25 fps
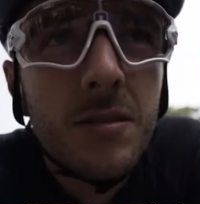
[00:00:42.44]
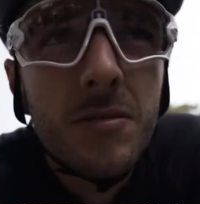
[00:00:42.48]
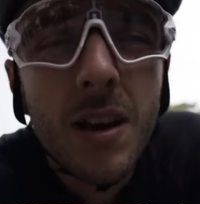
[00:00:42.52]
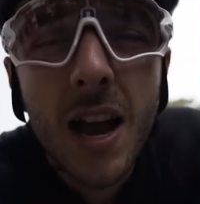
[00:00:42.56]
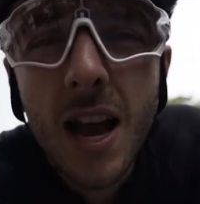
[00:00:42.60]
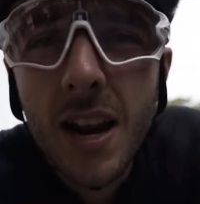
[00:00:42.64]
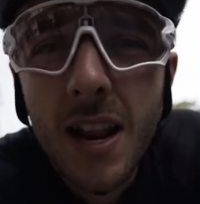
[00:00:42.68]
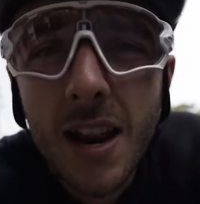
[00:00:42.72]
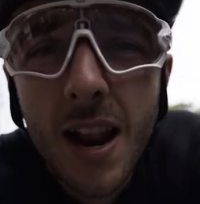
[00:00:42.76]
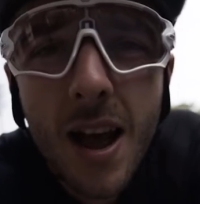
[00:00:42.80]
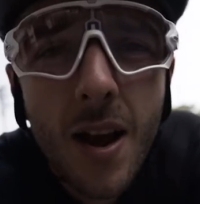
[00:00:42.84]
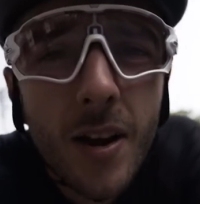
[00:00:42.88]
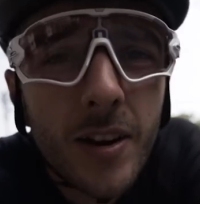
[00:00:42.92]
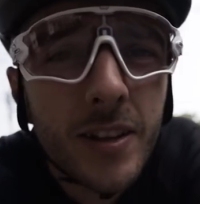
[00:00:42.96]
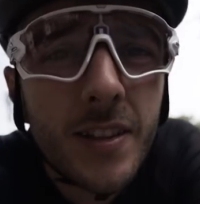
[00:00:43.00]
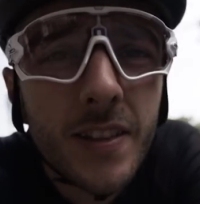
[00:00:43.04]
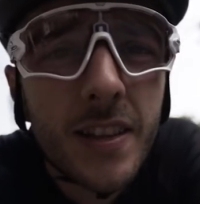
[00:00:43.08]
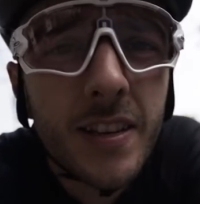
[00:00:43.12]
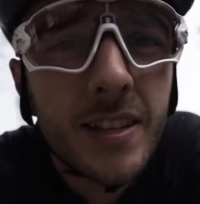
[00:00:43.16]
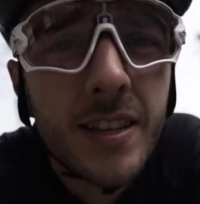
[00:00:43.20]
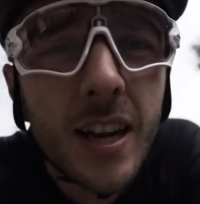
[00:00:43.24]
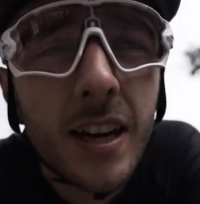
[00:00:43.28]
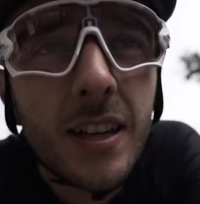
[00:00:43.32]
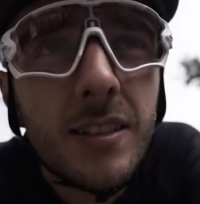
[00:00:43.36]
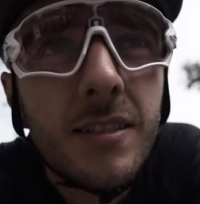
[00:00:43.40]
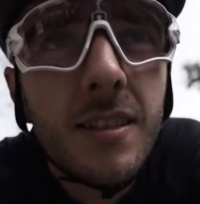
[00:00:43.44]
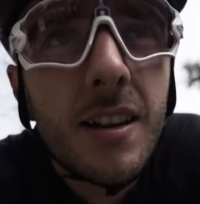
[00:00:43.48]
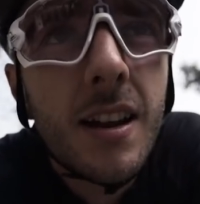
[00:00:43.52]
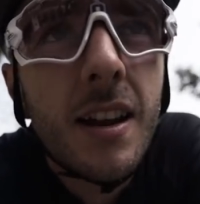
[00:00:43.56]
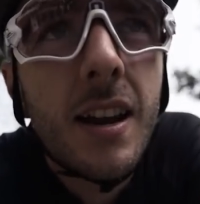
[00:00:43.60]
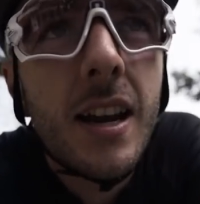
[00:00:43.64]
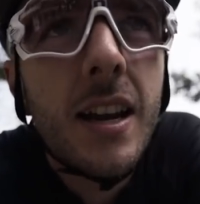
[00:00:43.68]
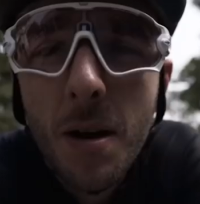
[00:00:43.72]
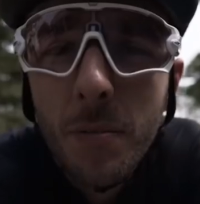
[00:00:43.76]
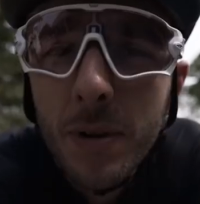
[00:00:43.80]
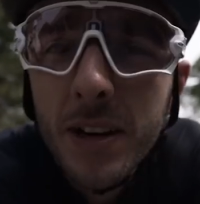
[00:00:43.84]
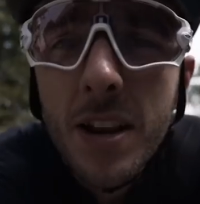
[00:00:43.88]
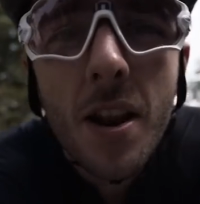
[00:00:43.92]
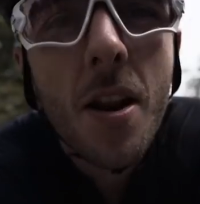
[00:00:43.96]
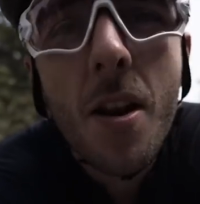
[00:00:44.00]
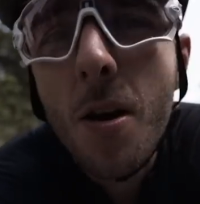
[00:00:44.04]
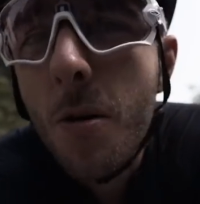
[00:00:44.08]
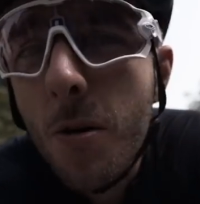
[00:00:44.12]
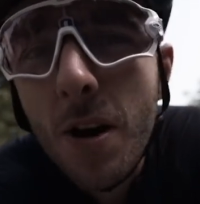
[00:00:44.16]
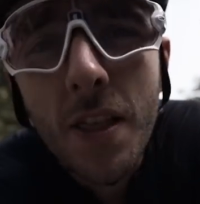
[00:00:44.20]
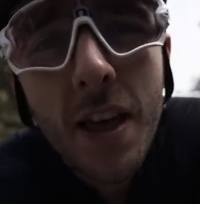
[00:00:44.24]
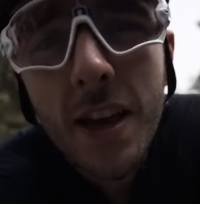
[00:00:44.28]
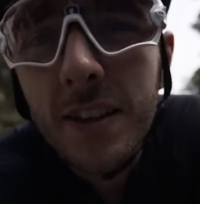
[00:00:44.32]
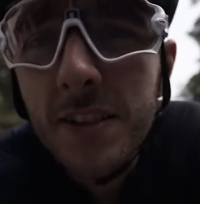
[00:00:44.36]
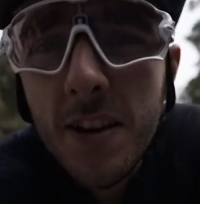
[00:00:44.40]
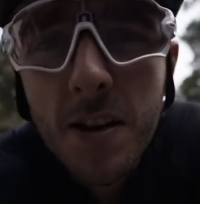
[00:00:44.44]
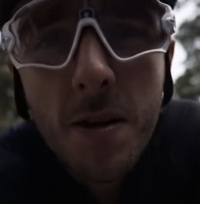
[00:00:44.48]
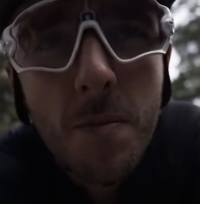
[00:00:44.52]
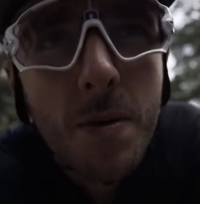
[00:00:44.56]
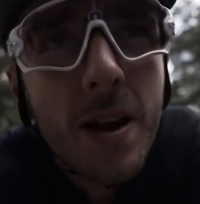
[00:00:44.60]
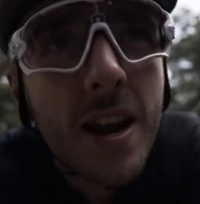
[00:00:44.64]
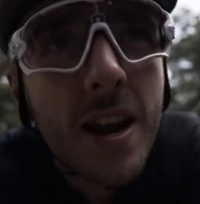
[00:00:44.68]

cause we're heading out into the sticks today. And we don't know what that's gonna